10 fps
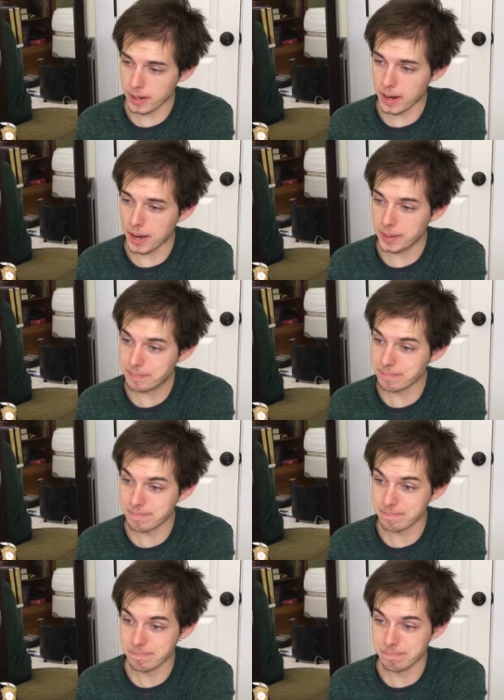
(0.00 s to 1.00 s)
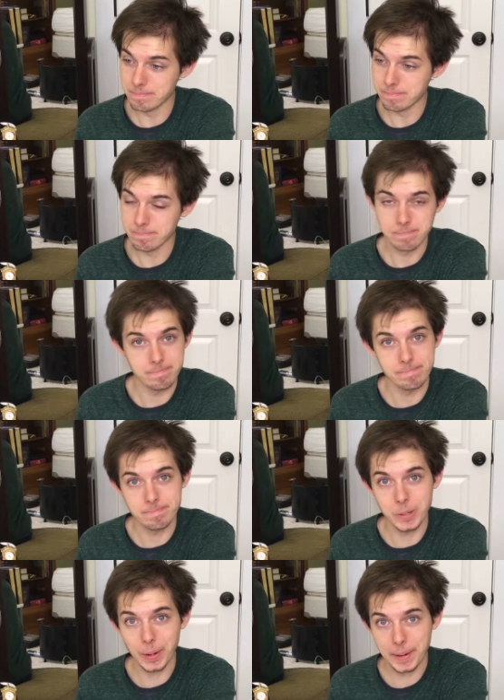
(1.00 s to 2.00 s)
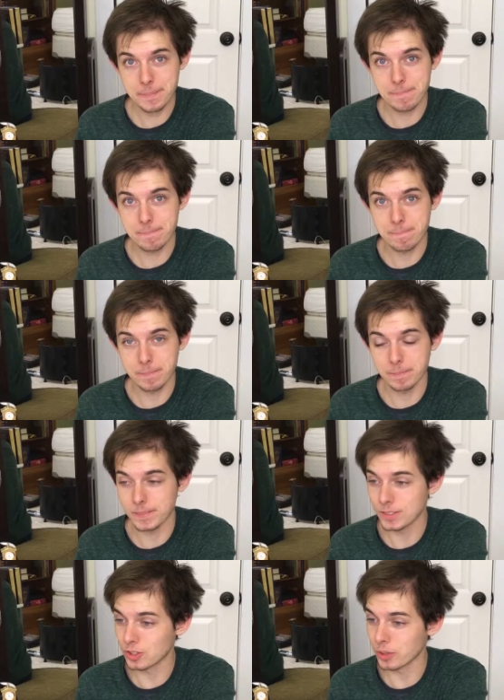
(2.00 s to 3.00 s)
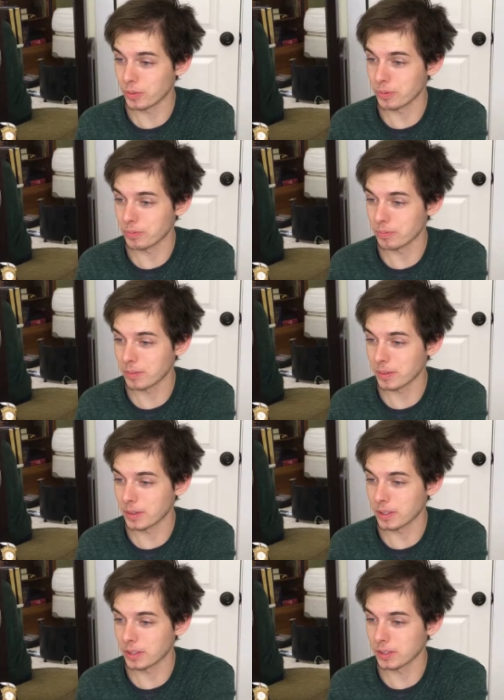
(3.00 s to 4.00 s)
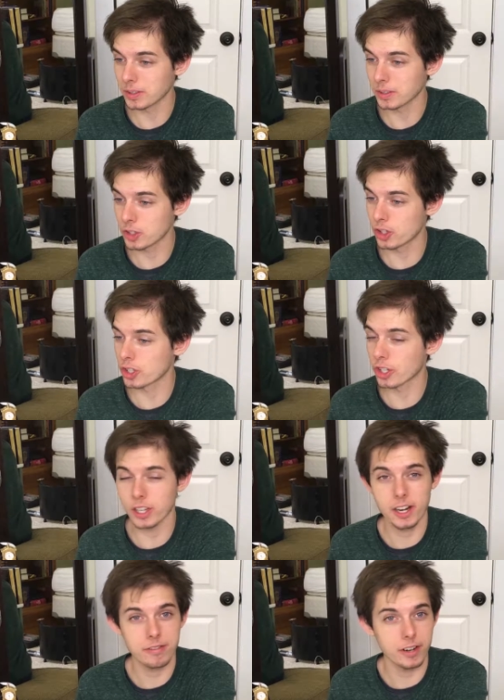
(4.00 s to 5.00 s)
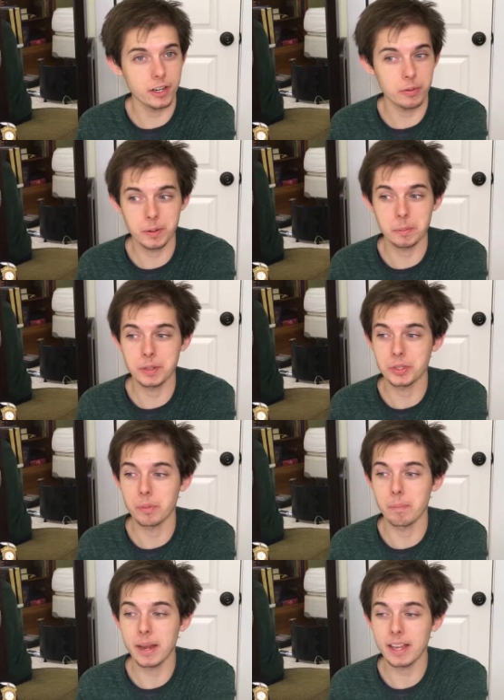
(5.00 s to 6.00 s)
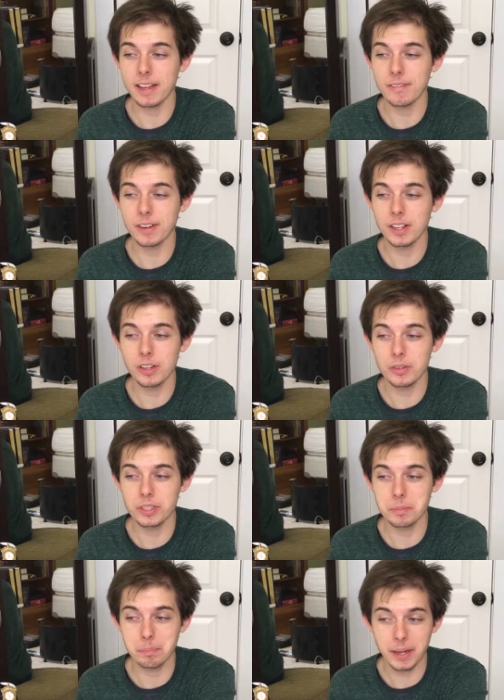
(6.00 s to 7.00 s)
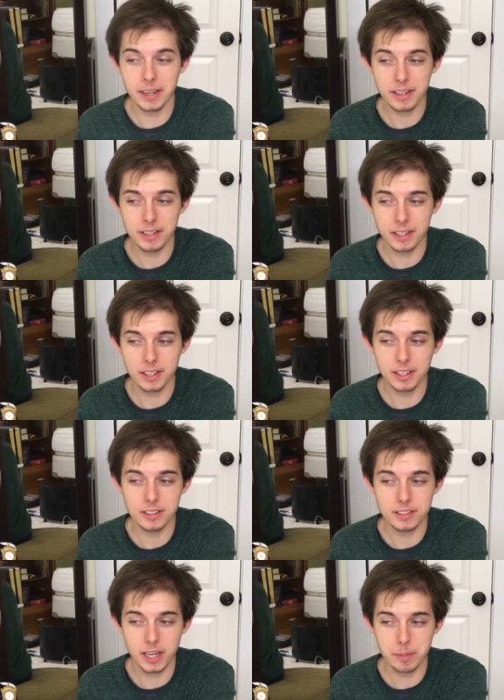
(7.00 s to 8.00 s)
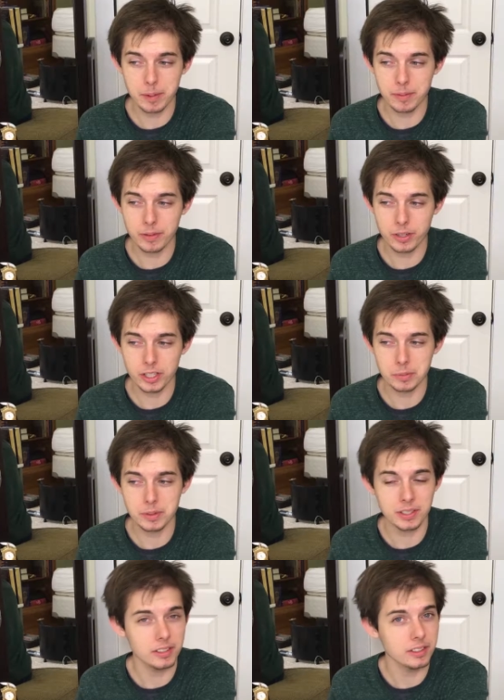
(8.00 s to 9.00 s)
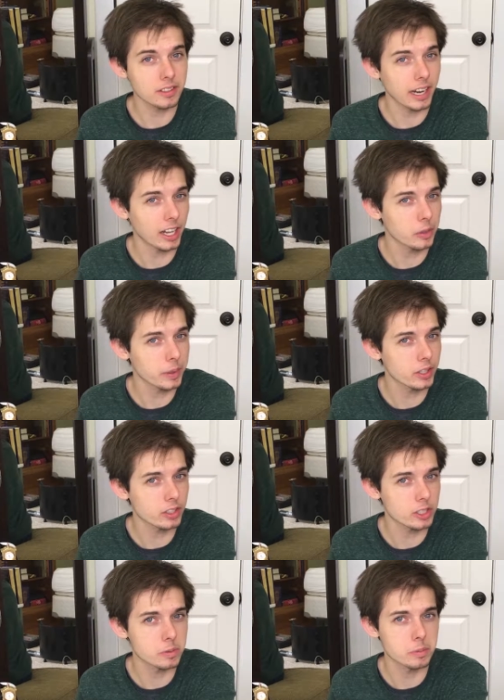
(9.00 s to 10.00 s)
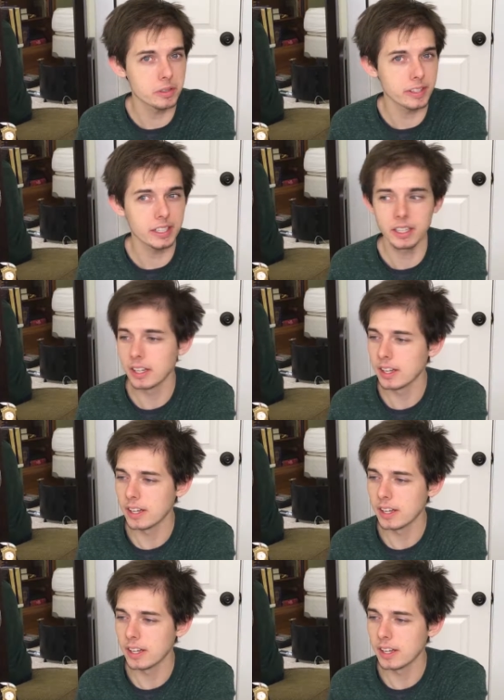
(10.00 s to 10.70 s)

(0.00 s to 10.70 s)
Um, okay, so just to clarify, you're wanting me to make a video debating is Nightmare Before Christmas a Halloween or Christmas movie,